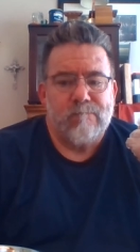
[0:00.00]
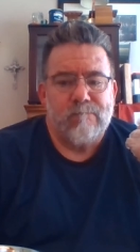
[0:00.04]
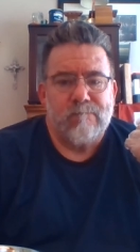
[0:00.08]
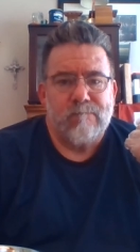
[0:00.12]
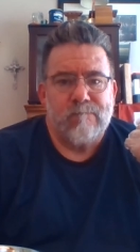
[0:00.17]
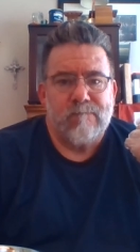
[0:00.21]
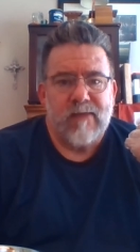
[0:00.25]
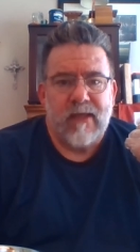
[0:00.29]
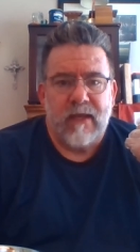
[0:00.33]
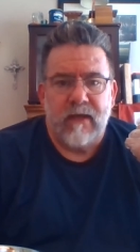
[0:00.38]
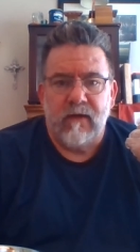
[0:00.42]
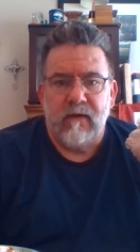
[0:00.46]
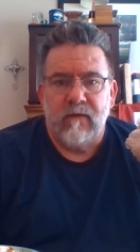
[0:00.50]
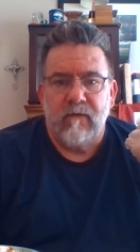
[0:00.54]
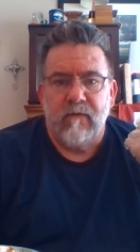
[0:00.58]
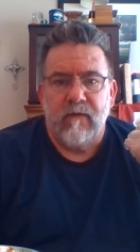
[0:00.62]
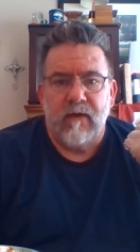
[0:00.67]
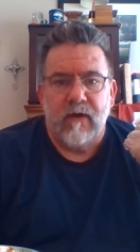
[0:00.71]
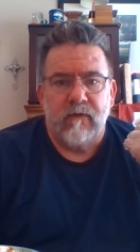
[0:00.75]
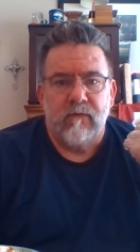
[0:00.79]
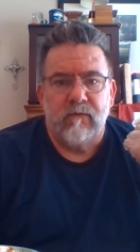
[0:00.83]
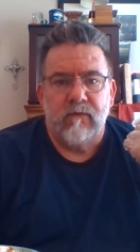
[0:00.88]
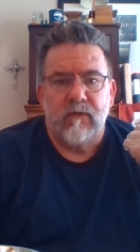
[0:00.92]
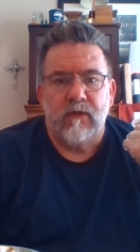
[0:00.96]
Thank you. I
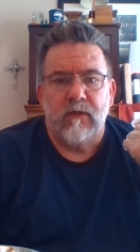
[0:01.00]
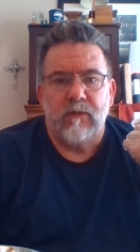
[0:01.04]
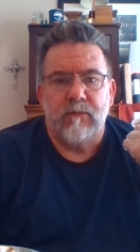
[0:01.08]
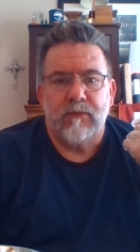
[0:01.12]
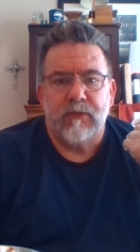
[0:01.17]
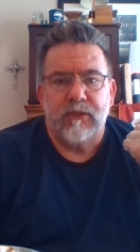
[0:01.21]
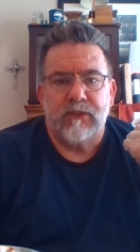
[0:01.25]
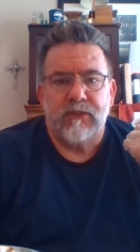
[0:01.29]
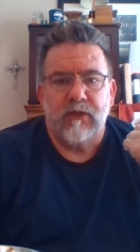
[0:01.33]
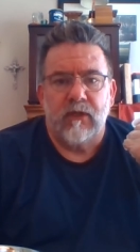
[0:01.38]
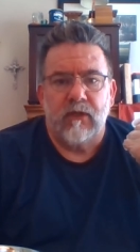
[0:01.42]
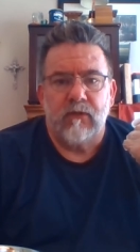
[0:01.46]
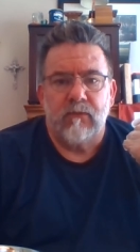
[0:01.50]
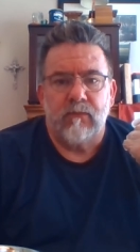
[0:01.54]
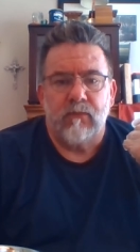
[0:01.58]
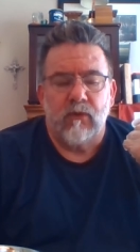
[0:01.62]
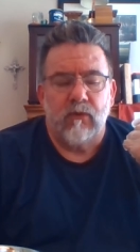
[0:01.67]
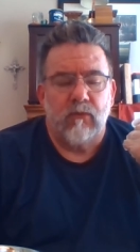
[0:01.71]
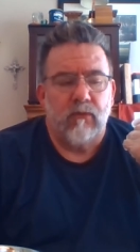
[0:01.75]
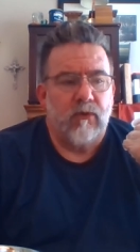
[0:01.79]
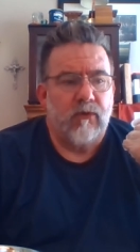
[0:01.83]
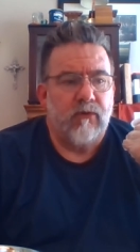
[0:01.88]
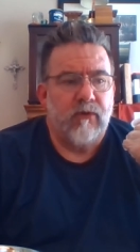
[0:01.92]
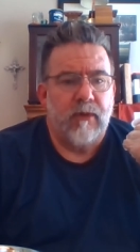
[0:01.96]
really appreciate all the support.
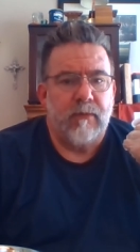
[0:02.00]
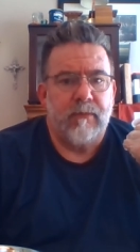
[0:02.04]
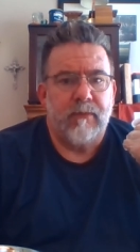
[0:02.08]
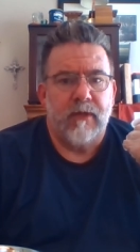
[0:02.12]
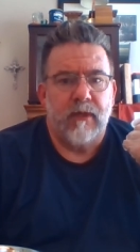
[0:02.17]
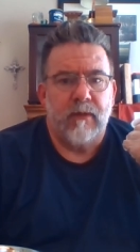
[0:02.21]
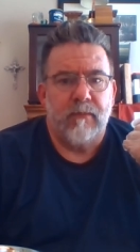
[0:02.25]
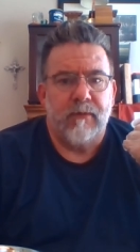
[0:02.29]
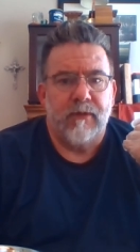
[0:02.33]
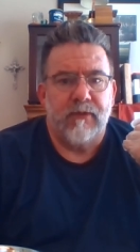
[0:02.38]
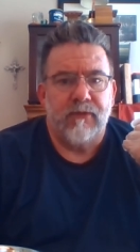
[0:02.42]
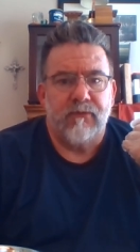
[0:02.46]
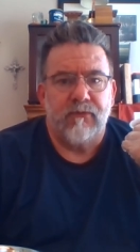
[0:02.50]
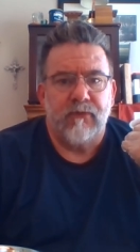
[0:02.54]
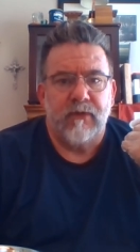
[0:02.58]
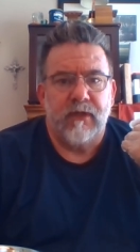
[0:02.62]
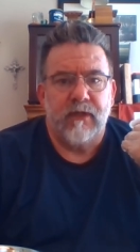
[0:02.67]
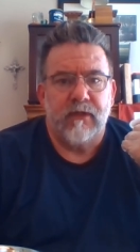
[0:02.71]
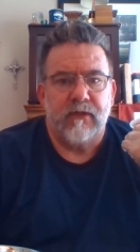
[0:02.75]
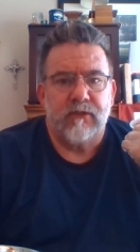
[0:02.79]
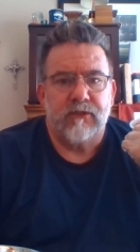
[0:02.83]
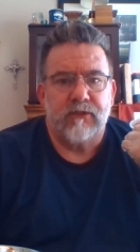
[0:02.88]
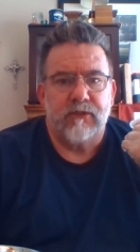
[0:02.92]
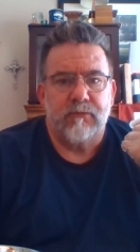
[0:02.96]
We're creeping up on
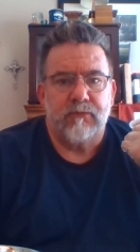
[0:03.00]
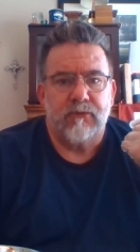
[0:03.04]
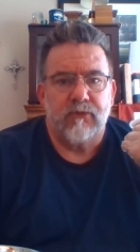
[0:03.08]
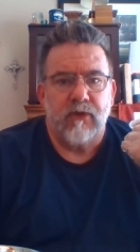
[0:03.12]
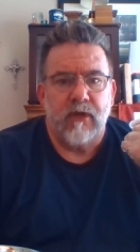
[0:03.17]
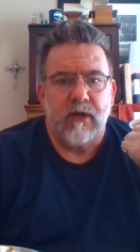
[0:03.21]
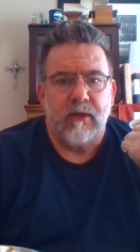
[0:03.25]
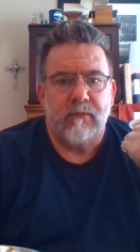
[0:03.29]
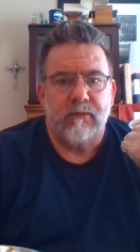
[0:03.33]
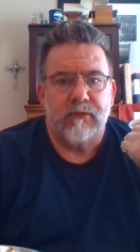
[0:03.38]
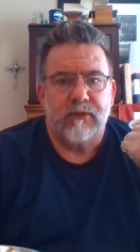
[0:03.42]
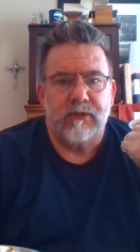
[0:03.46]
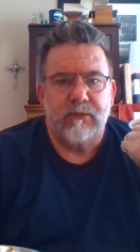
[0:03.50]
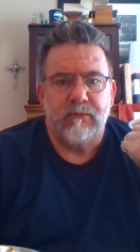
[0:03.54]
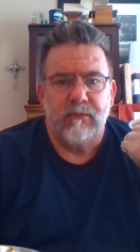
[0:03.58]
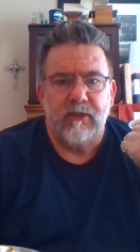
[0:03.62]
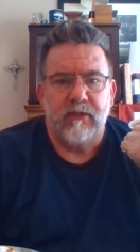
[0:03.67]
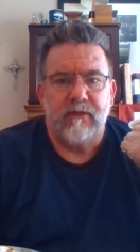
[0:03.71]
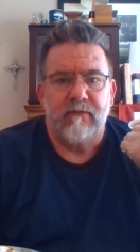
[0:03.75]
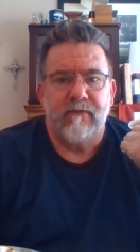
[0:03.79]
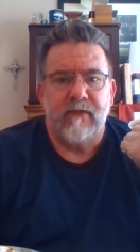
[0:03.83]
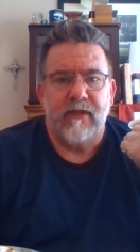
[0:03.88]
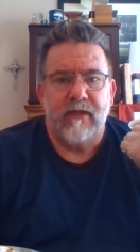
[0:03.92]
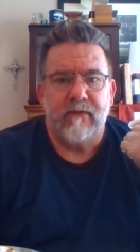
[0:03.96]
300 subscribers. You
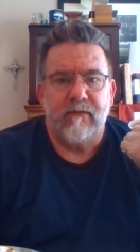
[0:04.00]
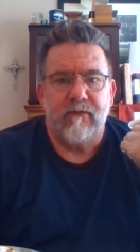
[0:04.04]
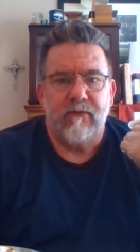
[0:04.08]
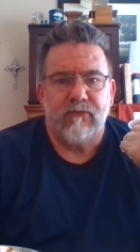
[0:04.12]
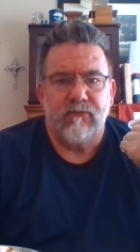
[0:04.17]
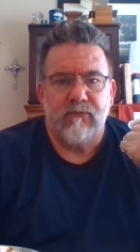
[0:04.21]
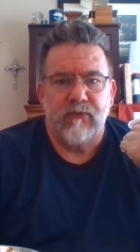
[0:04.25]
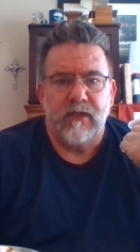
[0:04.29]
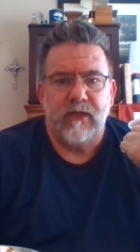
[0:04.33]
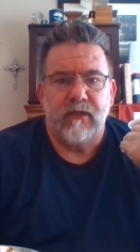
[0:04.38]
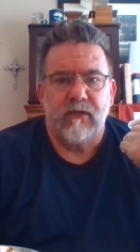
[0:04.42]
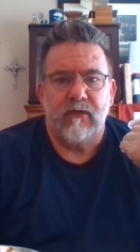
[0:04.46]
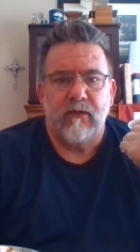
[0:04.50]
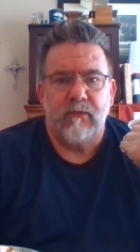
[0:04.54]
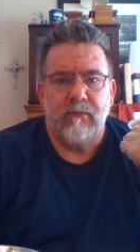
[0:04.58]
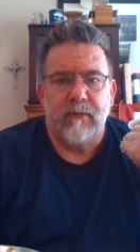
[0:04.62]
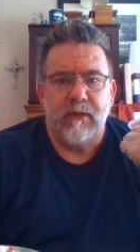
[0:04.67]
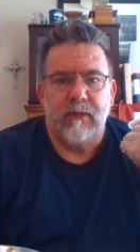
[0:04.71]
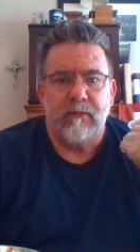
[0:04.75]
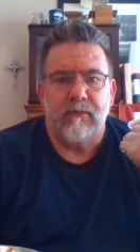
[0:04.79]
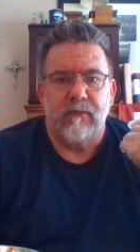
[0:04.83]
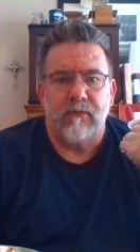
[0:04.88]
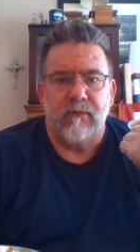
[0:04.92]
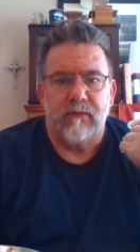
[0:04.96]
believe that? 300
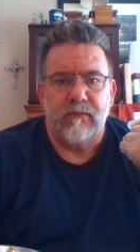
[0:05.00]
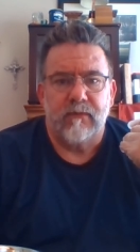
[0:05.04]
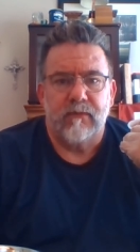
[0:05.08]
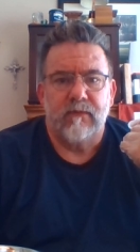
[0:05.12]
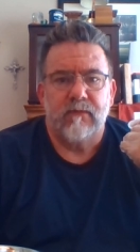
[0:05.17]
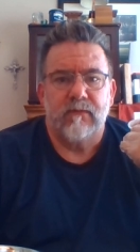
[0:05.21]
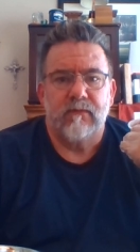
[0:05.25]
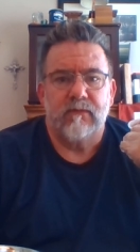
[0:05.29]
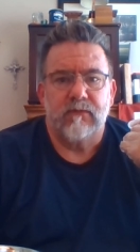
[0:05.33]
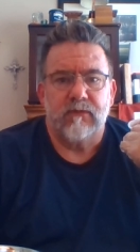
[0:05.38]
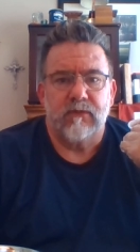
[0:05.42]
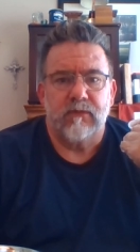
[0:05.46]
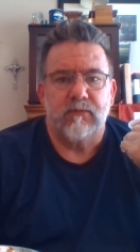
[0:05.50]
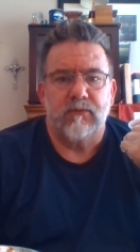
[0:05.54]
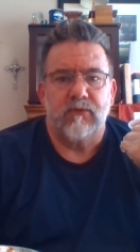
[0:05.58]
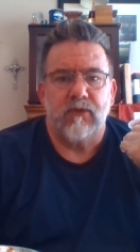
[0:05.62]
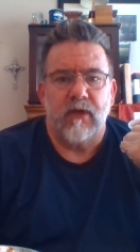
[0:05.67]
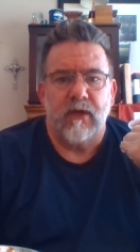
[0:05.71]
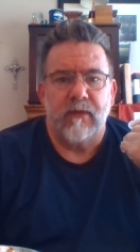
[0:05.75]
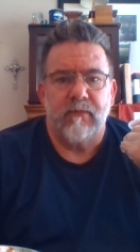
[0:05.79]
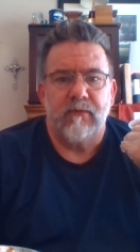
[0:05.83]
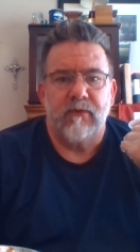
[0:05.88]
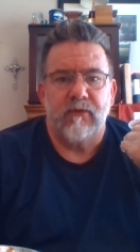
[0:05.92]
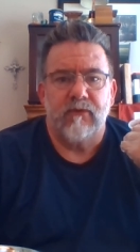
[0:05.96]
people
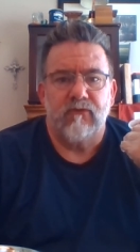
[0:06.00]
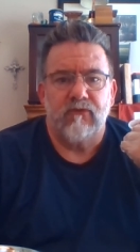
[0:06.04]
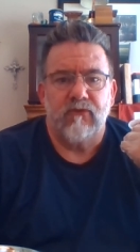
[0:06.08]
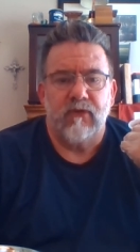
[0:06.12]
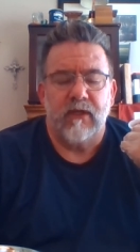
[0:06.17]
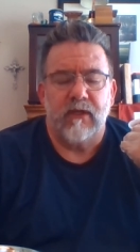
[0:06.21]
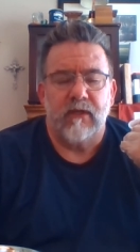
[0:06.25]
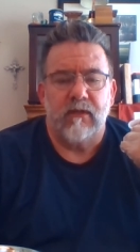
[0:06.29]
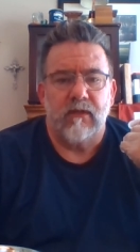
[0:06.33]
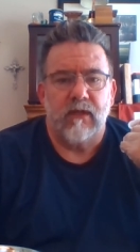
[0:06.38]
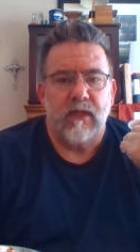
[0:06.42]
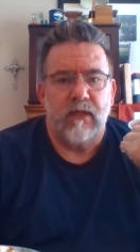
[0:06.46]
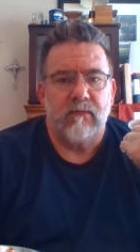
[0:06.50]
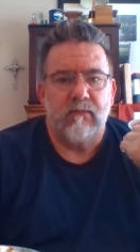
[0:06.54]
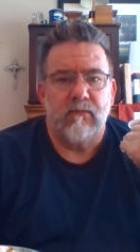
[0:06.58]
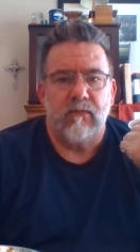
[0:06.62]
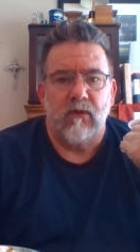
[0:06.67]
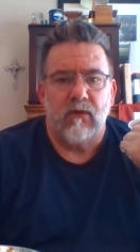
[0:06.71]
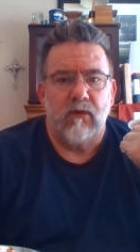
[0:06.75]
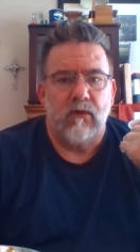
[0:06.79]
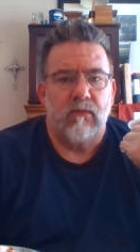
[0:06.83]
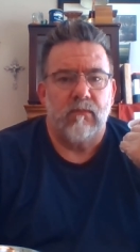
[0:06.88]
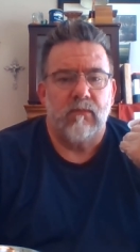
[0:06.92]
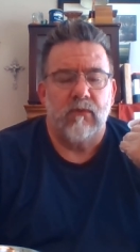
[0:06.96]
subscribe to this channel. I'm
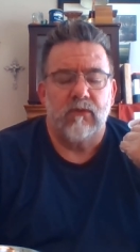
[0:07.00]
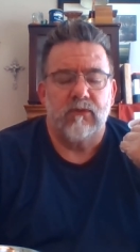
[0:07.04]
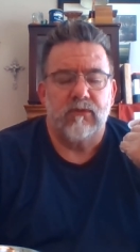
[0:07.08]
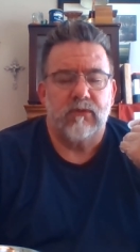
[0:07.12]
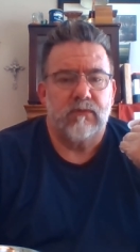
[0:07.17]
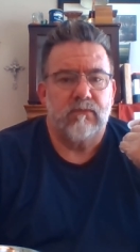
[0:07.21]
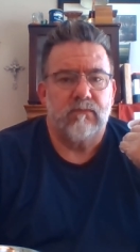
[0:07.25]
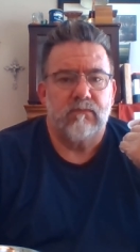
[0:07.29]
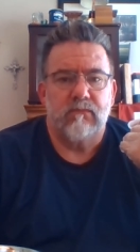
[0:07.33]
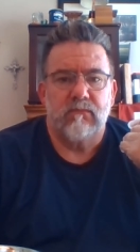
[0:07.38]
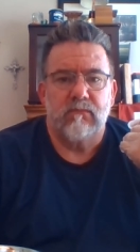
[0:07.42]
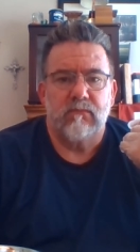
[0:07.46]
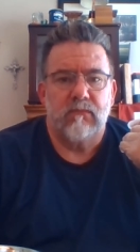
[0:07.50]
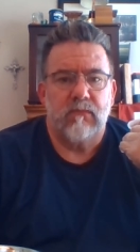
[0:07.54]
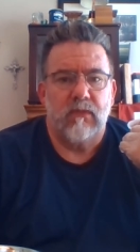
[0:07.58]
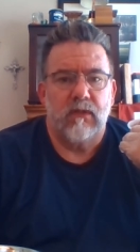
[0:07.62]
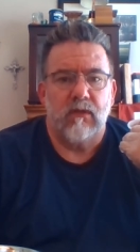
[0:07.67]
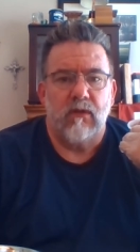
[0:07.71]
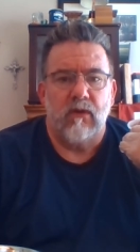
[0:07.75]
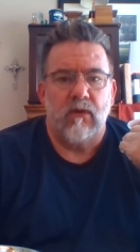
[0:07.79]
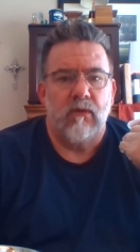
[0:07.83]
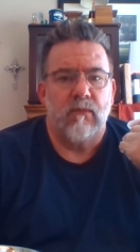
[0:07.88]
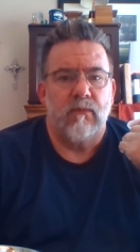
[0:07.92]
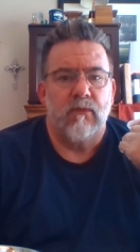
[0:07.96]
almost
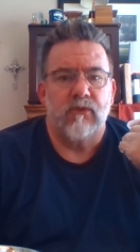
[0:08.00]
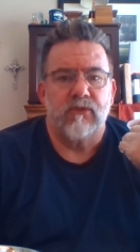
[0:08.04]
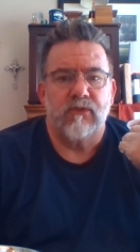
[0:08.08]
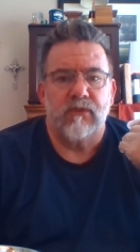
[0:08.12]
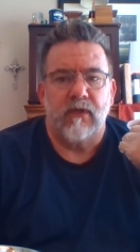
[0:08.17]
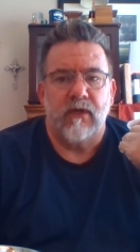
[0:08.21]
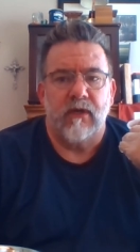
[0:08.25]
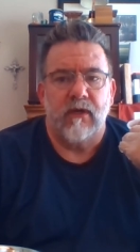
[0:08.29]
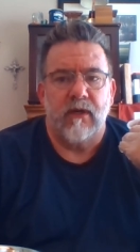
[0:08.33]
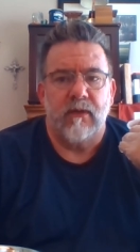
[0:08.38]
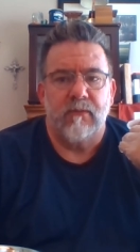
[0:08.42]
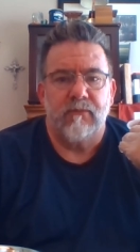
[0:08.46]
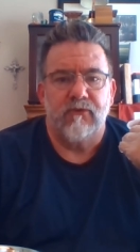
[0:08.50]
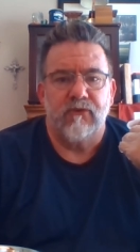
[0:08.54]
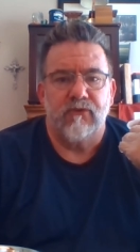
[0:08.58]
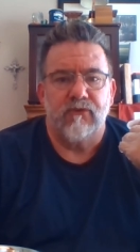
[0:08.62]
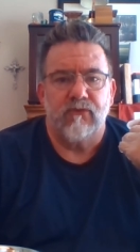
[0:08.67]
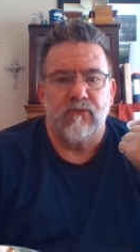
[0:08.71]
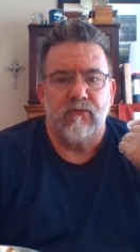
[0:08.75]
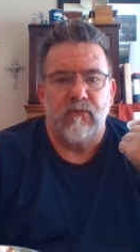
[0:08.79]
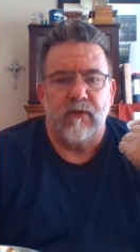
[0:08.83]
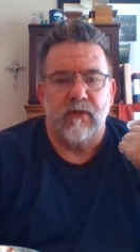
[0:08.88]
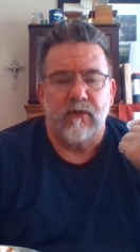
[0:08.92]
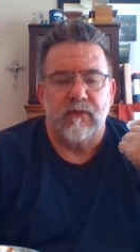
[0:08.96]
there, and I'm just
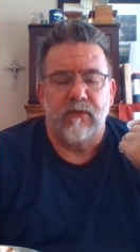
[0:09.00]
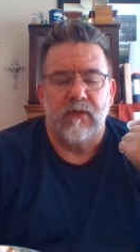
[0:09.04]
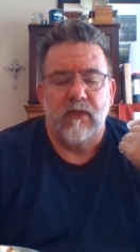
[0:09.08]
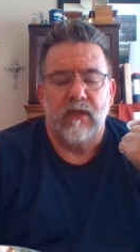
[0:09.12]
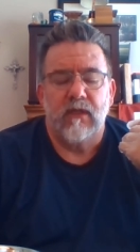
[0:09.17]
thrilled.